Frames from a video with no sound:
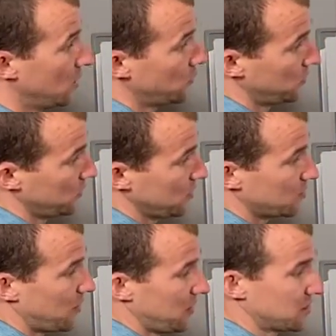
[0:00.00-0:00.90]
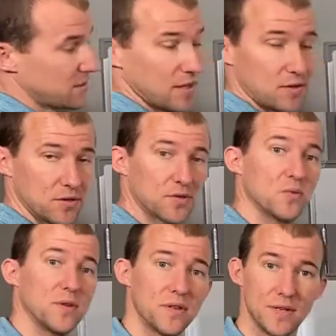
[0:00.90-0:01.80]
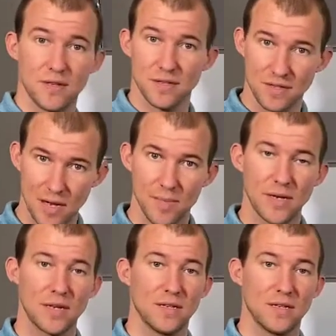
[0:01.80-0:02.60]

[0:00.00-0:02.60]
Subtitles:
released by the cells within the stomach